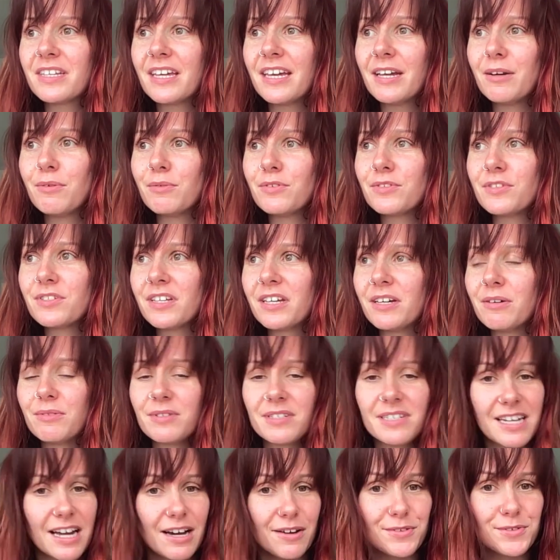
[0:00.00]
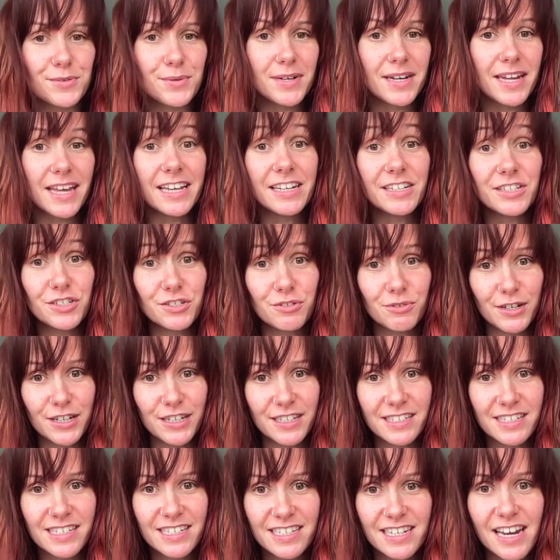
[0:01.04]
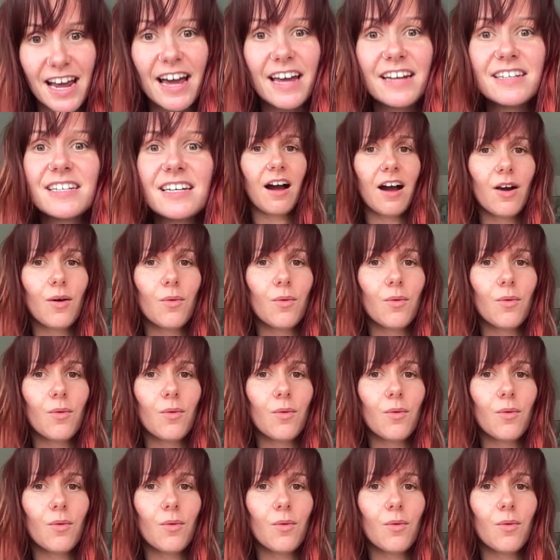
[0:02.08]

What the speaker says: it was down to an injury instead.